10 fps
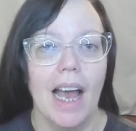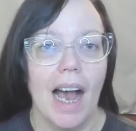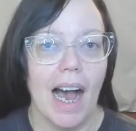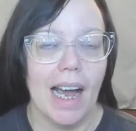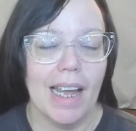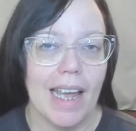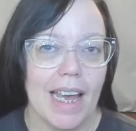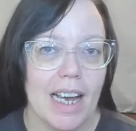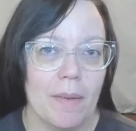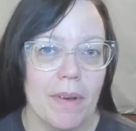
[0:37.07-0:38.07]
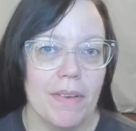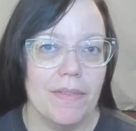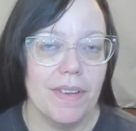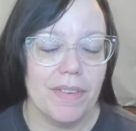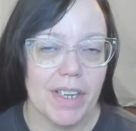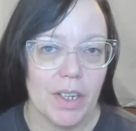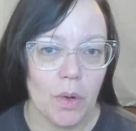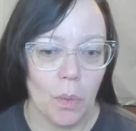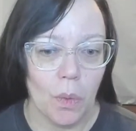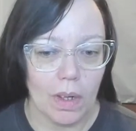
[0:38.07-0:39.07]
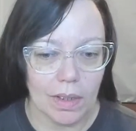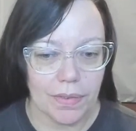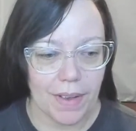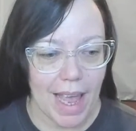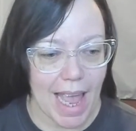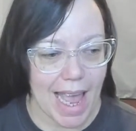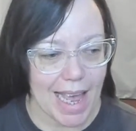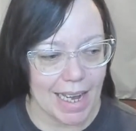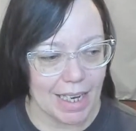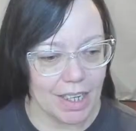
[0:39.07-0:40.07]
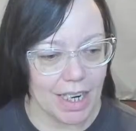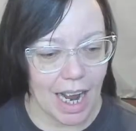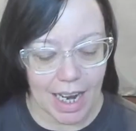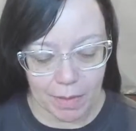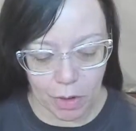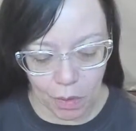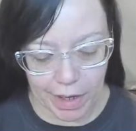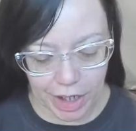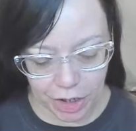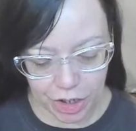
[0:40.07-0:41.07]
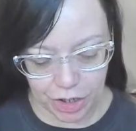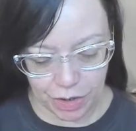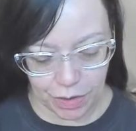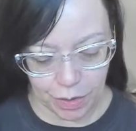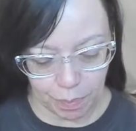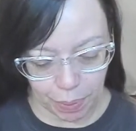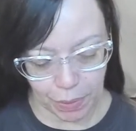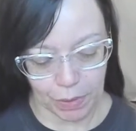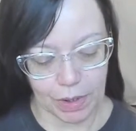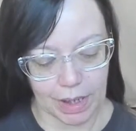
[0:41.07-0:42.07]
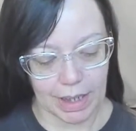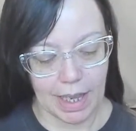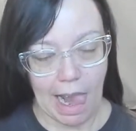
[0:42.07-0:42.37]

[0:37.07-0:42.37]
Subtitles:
I am Vivian Wolf, and I am going to pull